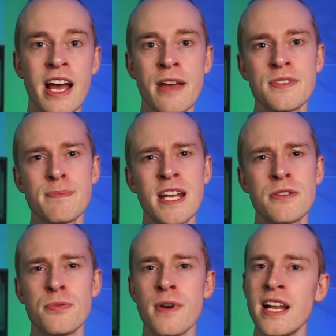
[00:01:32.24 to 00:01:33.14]
I've
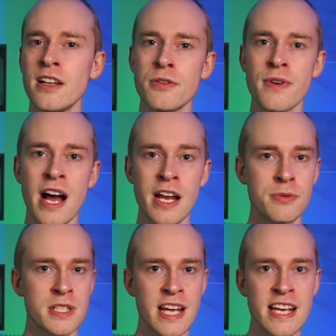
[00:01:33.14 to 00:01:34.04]
spent well over
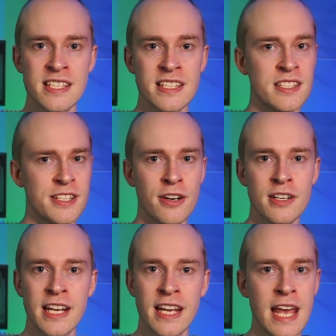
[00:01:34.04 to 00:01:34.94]
100 days in the
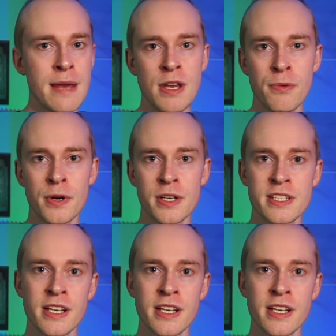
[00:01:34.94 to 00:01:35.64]
online gaming world.